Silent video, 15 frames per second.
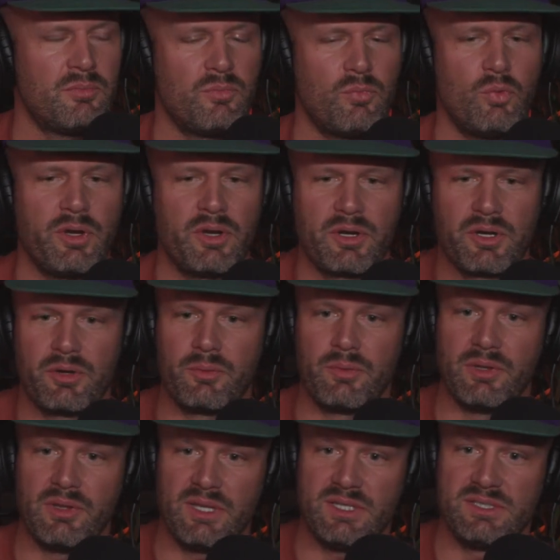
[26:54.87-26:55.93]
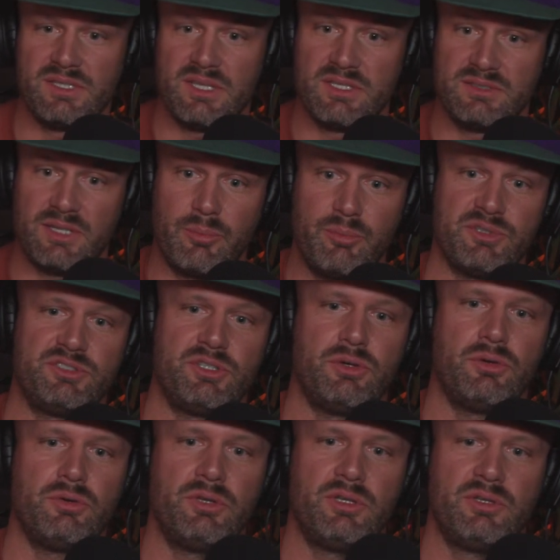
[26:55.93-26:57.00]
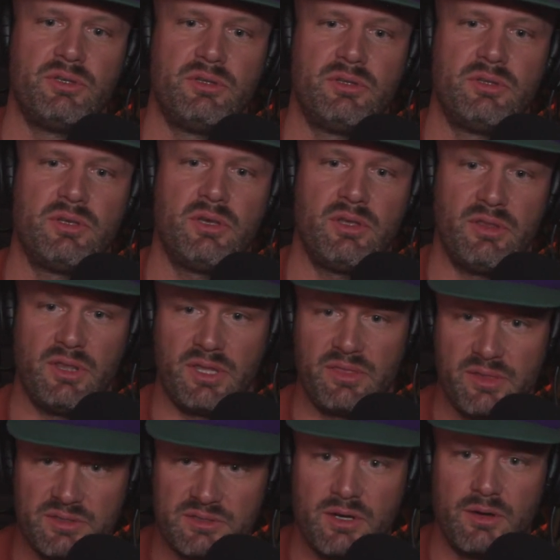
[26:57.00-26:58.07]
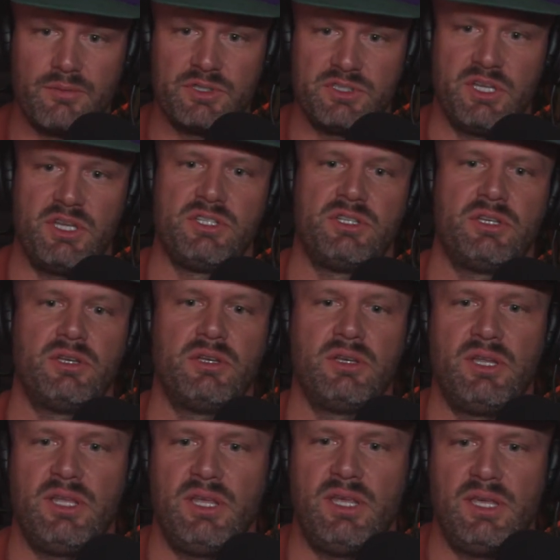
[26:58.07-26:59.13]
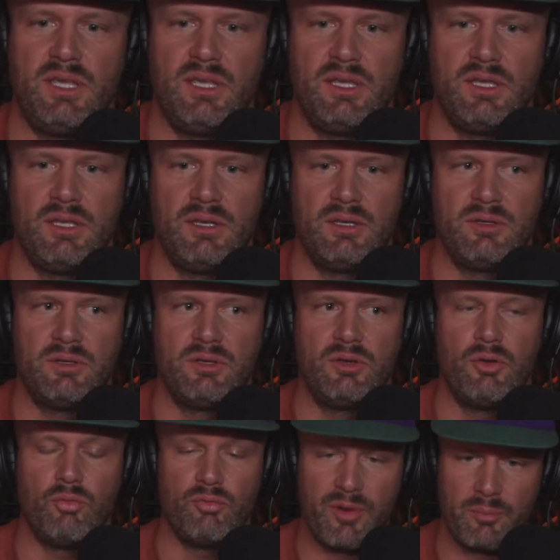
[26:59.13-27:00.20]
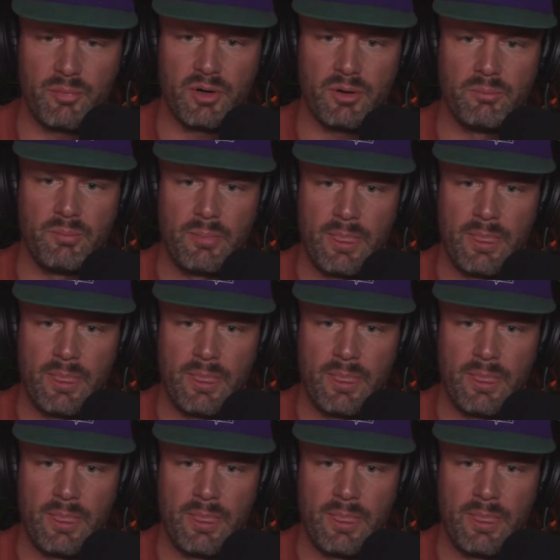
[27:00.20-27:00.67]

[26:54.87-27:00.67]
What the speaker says: We're going to release this episode and like this conversation in November.